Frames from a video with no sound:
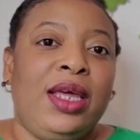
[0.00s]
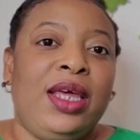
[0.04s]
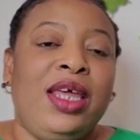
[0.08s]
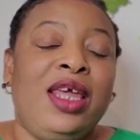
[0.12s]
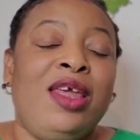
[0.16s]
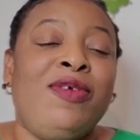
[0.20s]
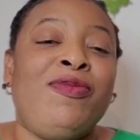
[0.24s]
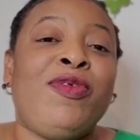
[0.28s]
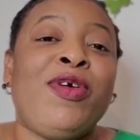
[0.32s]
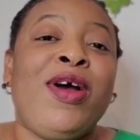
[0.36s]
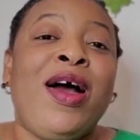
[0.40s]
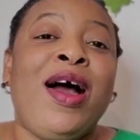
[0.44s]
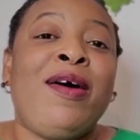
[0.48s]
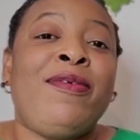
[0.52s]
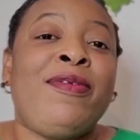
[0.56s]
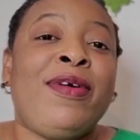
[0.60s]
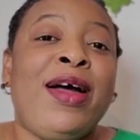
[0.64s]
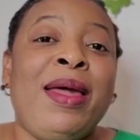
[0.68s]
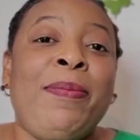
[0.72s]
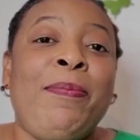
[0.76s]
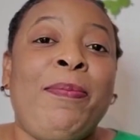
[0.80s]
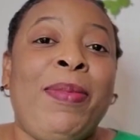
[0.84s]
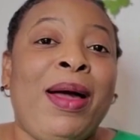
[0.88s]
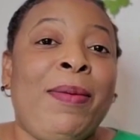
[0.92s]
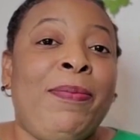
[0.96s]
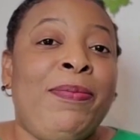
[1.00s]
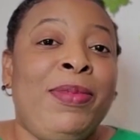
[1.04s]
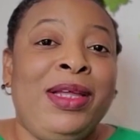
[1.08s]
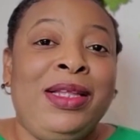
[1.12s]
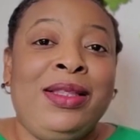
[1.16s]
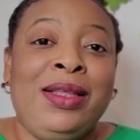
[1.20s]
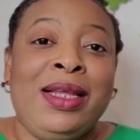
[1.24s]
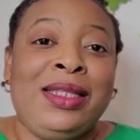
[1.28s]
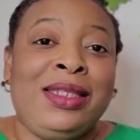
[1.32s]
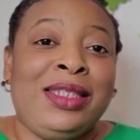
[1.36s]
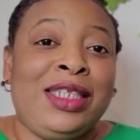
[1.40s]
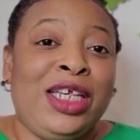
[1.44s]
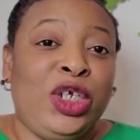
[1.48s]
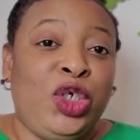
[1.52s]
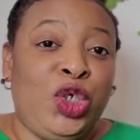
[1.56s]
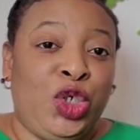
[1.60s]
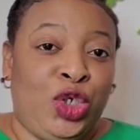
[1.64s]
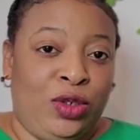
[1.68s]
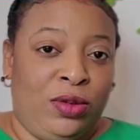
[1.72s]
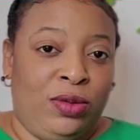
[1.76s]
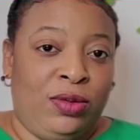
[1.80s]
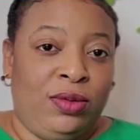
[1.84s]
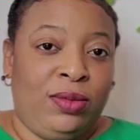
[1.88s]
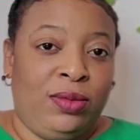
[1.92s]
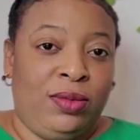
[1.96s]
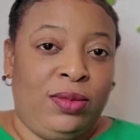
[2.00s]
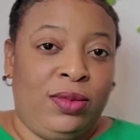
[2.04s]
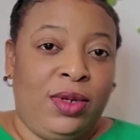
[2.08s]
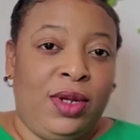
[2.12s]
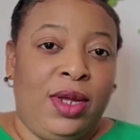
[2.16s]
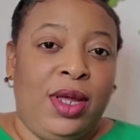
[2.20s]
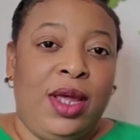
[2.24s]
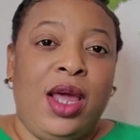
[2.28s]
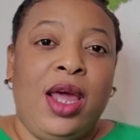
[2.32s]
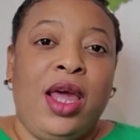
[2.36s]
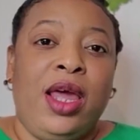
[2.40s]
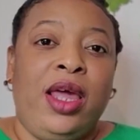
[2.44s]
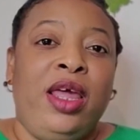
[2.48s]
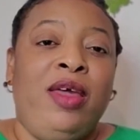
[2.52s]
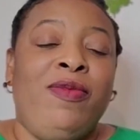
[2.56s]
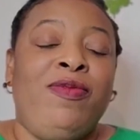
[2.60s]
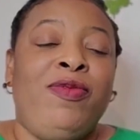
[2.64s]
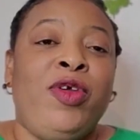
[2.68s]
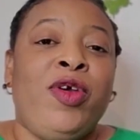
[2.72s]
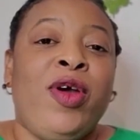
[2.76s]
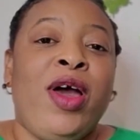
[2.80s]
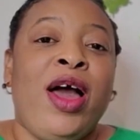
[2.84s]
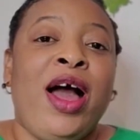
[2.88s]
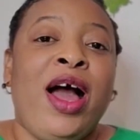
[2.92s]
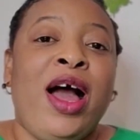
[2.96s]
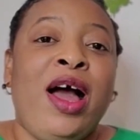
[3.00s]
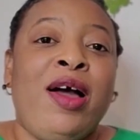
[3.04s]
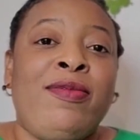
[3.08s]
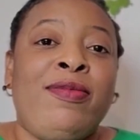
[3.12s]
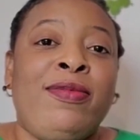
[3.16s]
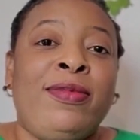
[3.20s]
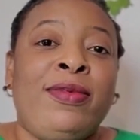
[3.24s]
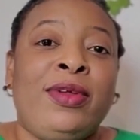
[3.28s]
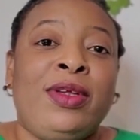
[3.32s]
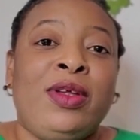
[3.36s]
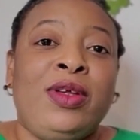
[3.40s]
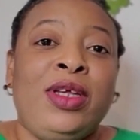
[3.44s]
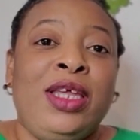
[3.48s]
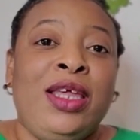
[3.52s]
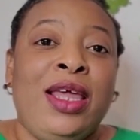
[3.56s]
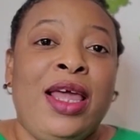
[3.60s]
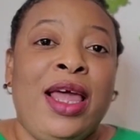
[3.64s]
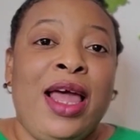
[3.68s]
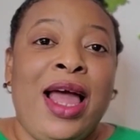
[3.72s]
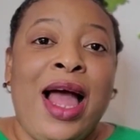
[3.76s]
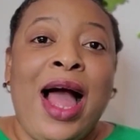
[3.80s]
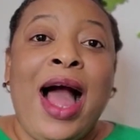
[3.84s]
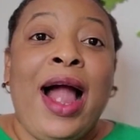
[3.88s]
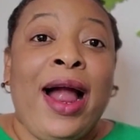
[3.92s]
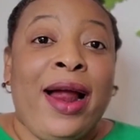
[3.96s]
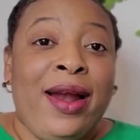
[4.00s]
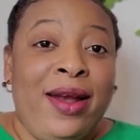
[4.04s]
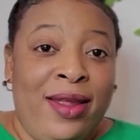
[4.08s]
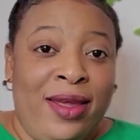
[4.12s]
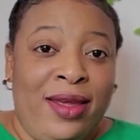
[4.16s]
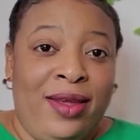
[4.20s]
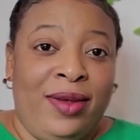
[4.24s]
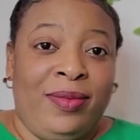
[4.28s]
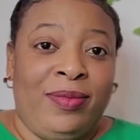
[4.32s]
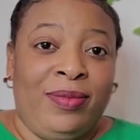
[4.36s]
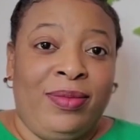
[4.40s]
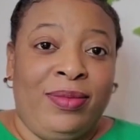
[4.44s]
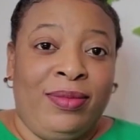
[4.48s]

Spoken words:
If you have hyperpigmentation, if you have acne,